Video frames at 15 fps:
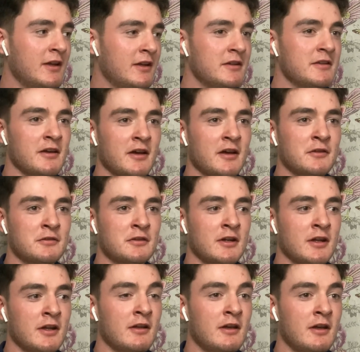is
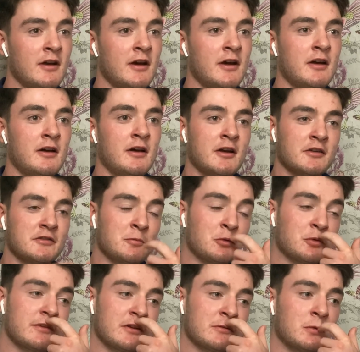great. And I
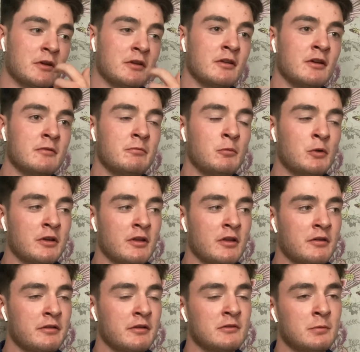suppose that's one of the
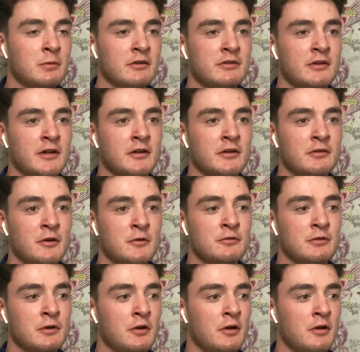other things about Asana is how
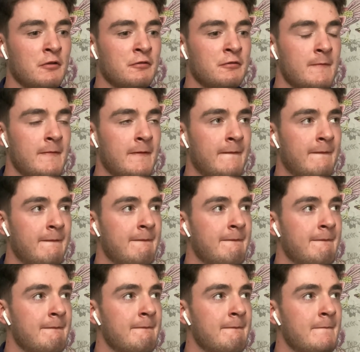sort of
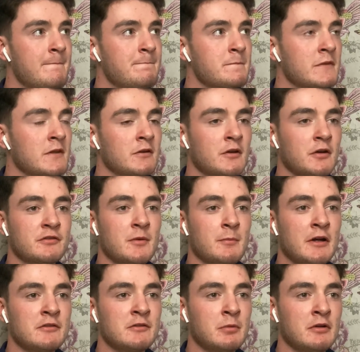
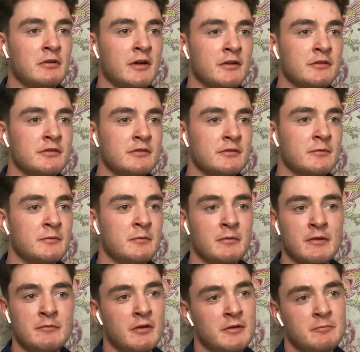customizable it is.
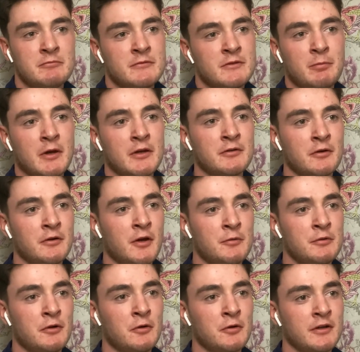Like, depending on how
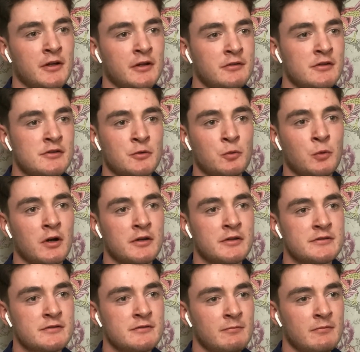your organisation
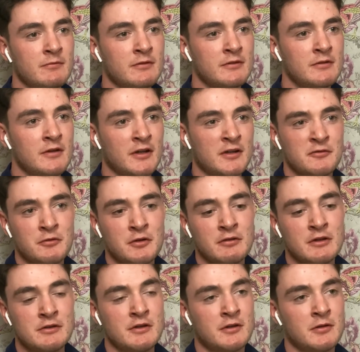works, it
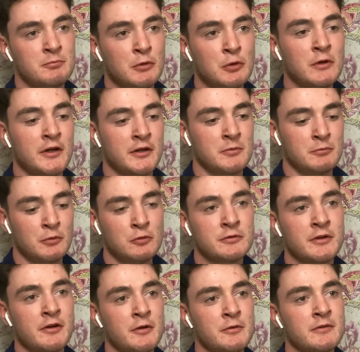can
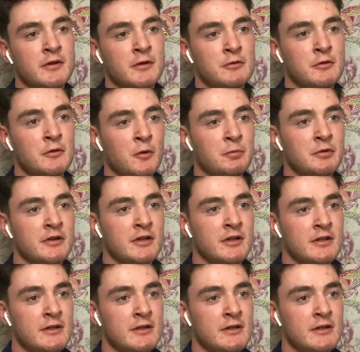mold around how you operate.